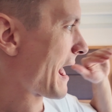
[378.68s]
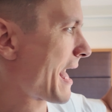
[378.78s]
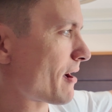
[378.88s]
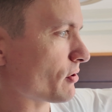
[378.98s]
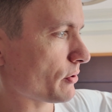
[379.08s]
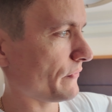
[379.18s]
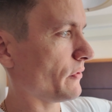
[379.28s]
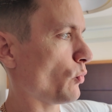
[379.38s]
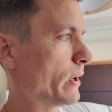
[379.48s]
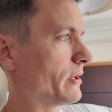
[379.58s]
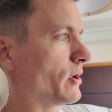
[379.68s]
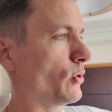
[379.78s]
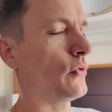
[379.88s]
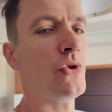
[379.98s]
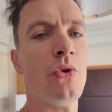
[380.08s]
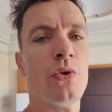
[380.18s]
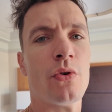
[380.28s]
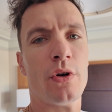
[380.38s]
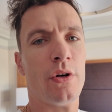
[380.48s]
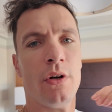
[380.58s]
out of the window to
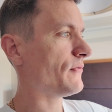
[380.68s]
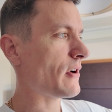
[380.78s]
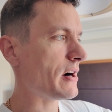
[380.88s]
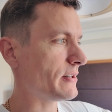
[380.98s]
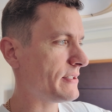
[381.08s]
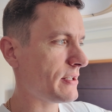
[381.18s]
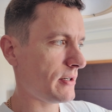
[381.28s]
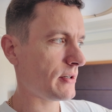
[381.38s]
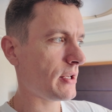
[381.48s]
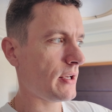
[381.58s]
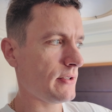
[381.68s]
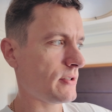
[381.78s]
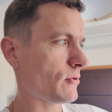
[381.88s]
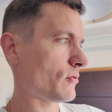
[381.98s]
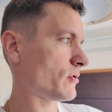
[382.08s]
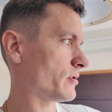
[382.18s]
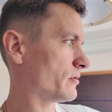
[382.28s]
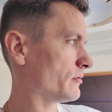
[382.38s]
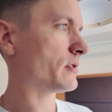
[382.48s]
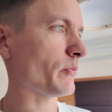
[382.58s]
your fire staircase or
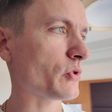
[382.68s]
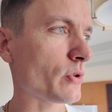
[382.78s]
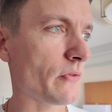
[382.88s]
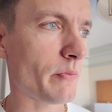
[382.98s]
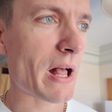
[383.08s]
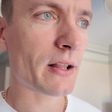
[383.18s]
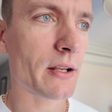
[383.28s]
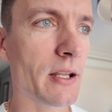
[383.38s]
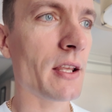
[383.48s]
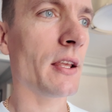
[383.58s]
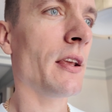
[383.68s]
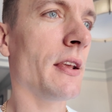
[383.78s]
some sort of balcony.